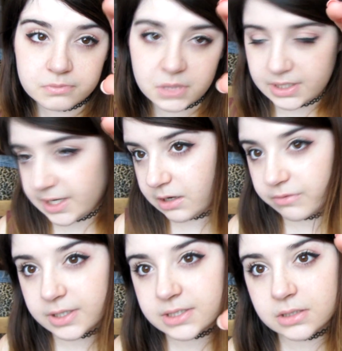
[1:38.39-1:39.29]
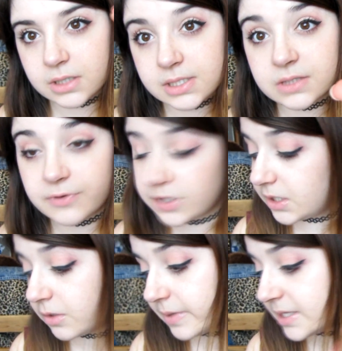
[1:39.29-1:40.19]
but I love it, it's
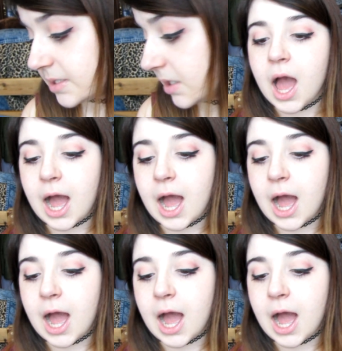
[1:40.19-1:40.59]
freaking amazing.